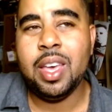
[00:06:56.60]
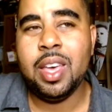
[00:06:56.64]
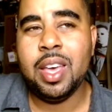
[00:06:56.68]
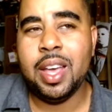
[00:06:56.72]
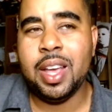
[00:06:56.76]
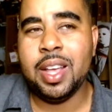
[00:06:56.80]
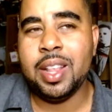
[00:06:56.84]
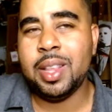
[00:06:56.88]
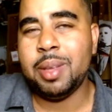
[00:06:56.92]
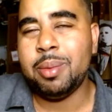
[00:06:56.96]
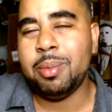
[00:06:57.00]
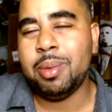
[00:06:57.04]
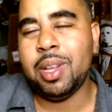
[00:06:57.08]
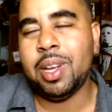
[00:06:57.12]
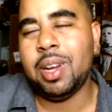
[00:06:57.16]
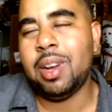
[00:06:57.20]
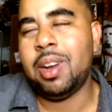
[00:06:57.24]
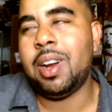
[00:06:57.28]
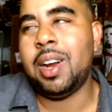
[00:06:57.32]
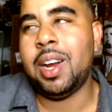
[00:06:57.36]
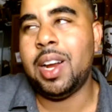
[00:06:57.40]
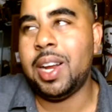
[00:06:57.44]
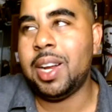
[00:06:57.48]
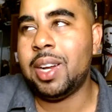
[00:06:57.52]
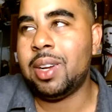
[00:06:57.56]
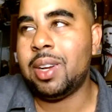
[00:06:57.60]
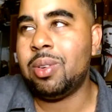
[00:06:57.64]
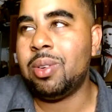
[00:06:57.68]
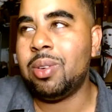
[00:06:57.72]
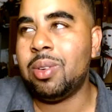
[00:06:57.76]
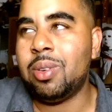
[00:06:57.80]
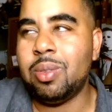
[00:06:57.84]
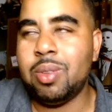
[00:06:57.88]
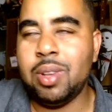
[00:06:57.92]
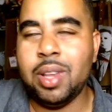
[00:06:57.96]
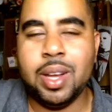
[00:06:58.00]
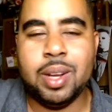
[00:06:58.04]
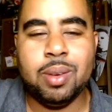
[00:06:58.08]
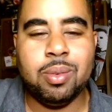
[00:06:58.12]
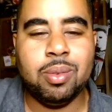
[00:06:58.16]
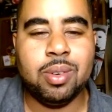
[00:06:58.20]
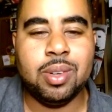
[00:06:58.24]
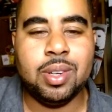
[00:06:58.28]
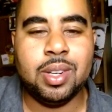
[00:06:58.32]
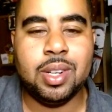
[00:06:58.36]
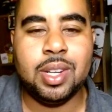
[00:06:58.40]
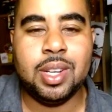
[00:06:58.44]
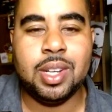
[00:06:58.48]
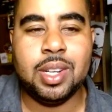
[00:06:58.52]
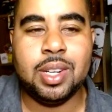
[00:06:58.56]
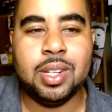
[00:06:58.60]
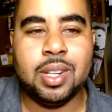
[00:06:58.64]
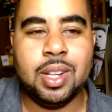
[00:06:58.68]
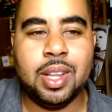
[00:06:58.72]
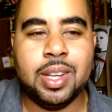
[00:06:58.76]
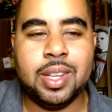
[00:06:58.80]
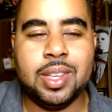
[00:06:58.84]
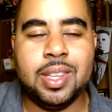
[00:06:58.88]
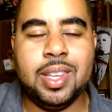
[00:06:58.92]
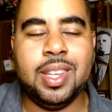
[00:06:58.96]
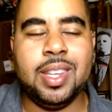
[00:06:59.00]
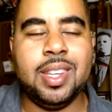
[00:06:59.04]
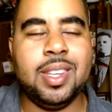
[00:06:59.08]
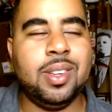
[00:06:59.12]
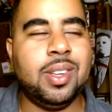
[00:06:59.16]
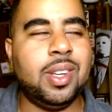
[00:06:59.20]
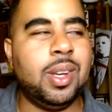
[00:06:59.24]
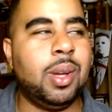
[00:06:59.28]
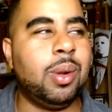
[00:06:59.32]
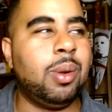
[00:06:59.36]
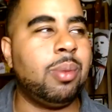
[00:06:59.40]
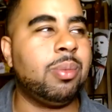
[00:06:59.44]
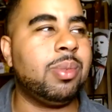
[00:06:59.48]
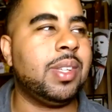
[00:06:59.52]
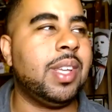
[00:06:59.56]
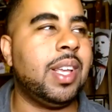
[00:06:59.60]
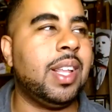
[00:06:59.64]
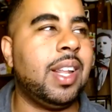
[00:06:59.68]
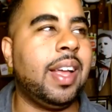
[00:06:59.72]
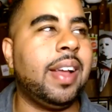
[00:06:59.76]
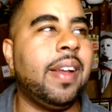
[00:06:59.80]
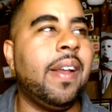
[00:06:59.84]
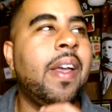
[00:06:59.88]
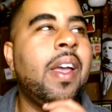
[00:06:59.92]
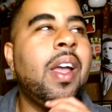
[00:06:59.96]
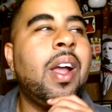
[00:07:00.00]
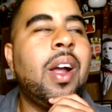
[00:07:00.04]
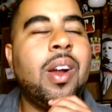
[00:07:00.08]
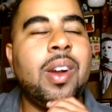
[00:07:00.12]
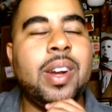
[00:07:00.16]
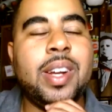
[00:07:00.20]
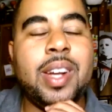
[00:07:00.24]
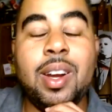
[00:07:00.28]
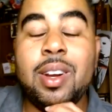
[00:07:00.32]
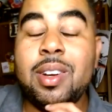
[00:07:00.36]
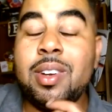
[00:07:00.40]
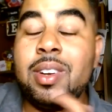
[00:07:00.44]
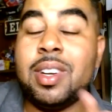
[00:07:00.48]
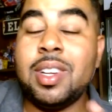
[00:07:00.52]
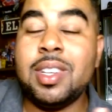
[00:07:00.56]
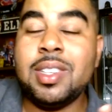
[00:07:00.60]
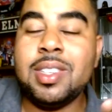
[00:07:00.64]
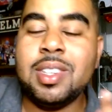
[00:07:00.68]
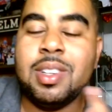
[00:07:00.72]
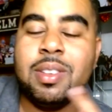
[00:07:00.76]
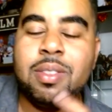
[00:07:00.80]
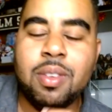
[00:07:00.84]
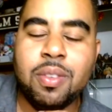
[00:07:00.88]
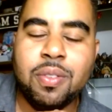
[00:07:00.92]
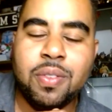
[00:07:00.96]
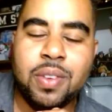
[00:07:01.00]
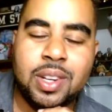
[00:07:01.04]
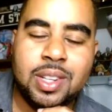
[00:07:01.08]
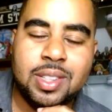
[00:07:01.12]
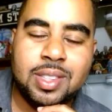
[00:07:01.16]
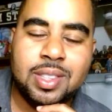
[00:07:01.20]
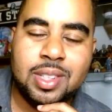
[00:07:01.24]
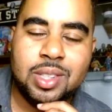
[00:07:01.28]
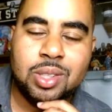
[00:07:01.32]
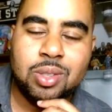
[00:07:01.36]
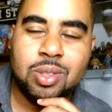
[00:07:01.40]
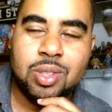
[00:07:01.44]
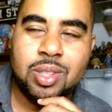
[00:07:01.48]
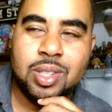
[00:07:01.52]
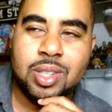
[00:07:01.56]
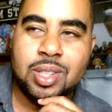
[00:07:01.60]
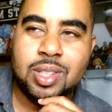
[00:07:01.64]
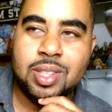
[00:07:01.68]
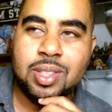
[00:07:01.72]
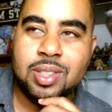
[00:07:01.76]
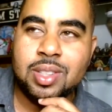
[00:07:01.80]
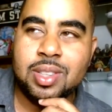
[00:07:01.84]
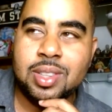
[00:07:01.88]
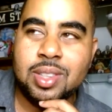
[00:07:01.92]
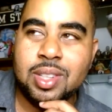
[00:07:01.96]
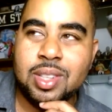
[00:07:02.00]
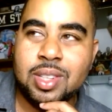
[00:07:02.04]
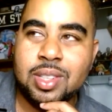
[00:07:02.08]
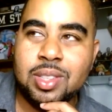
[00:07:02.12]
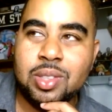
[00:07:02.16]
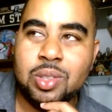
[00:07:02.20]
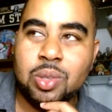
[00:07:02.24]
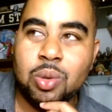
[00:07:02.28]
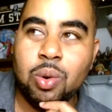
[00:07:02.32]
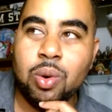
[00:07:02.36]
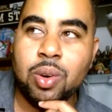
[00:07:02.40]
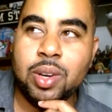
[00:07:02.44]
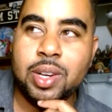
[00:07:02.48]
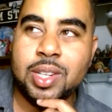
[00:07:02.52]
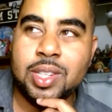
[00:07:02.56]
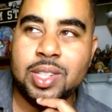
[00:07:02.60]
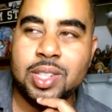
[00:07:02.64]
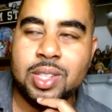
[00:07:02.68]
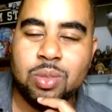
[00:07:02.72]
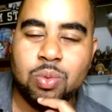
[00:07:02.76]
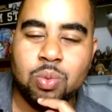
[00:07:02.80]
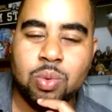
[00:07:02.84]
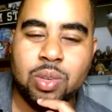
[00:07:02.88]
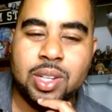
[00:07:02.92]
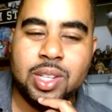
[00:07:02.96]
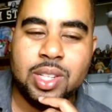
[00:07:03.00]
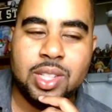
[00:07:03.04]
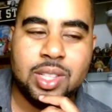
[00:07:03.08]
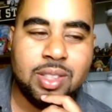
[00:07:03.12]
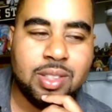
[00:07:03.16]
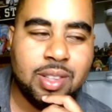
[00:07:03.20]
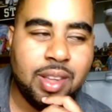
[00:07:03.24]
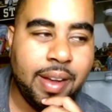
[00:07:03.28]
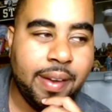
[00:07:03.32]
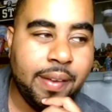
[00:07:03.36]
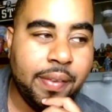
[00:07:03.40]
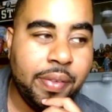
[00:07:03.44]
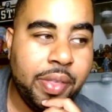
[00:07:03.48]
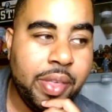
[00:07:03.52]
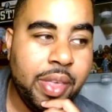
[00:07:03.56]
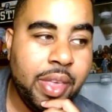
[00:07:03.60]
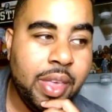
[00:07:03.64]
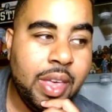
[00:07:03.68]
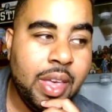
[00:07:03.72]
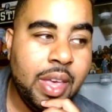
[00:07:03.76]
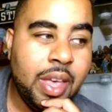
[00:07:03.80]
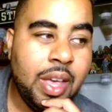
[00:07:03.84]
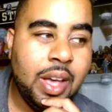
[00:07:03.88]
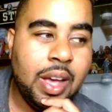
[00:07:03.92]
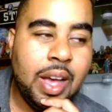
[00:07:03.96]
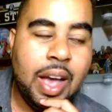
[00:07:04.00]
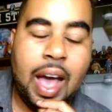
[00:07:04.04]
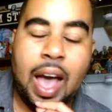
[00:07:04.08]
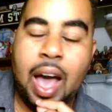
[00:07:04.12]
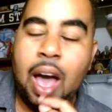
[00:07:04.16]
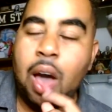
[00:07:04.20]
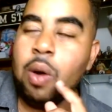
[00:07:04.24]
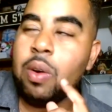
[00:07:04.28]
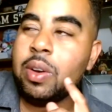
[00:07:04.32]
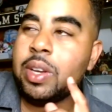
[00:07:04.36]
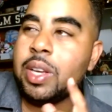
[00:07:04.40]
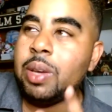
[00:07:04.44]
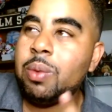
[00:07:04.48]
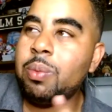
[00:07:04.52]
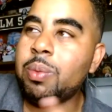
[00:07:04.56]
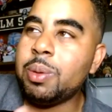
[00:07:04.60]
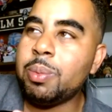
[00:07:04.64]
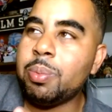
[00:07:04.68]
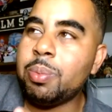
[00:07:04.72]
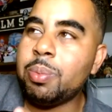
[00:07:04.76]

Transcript: and then be like, all right, cool, like, we're done. Like, you get what I'm saying? Like, her character doesn't even feel essential to the story. It's just really just like, how can we